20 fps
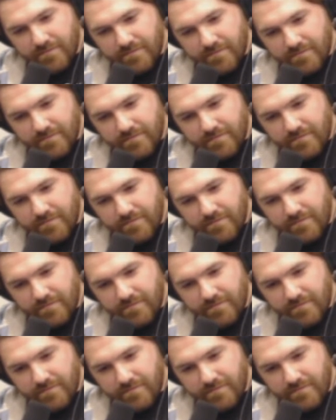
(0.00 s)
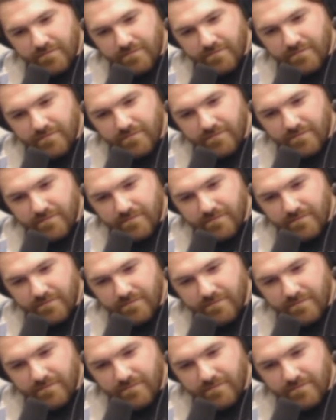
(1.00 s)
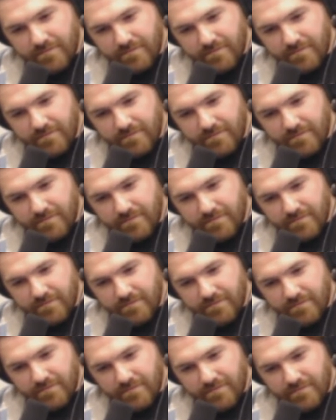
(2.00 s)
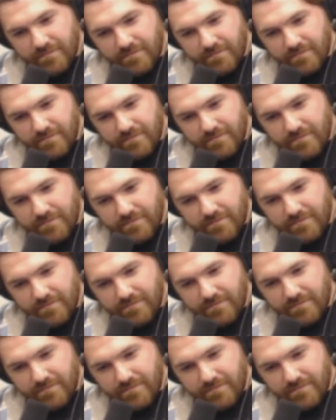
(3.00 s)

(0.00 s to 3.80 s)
(not speaking)